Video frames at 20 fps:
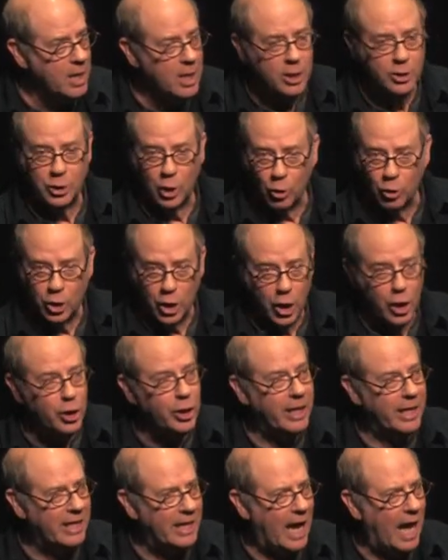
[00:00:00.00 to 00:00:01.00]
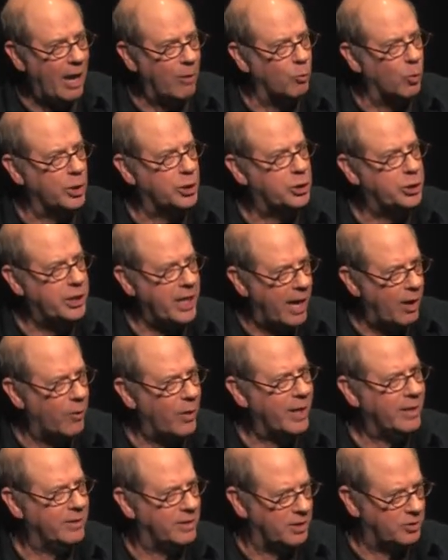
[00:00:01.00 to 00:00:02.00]
So Kurt and I were
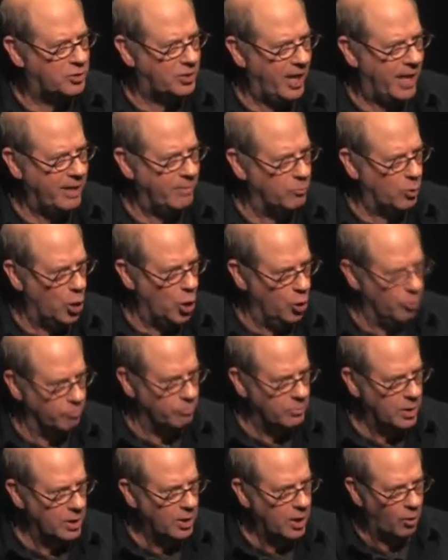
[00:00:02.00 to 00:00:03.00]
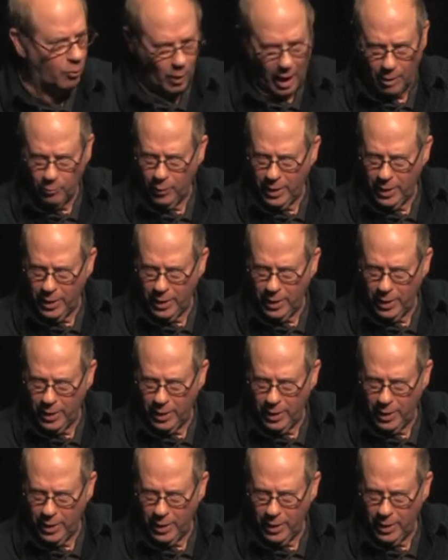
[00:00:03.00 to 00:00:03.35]
sharing the same room right?